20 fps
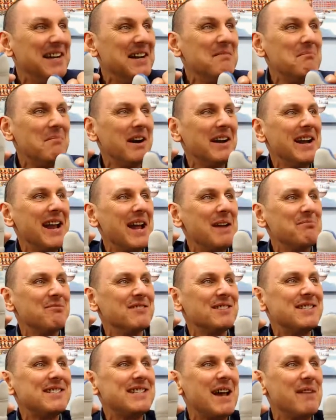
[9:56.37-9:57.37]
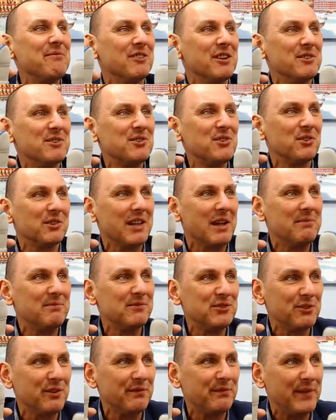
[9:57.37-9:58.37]
My neighbour has several and took them
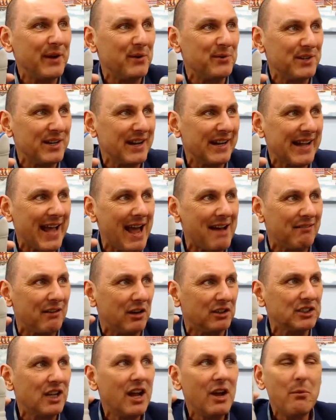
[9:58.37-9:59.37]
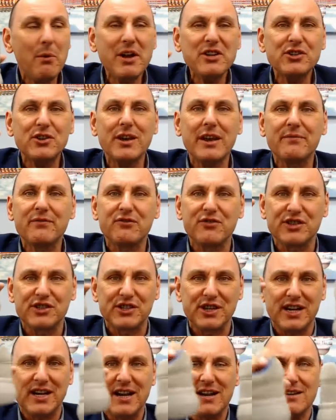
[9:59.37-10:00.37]
to a field in a garage. Where do you live,
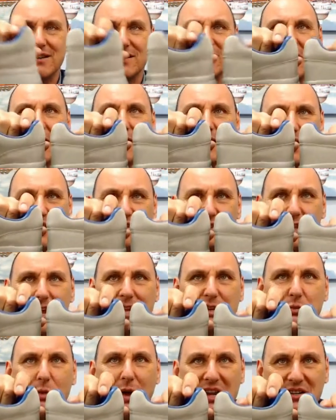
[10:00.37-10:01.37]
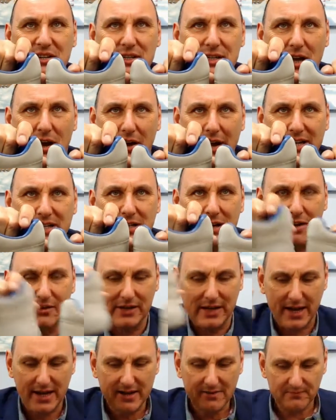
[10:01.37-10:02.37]
Christina? So, okay, so that's one side,
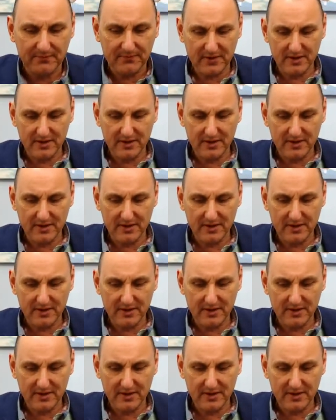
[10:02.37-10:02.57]
okay?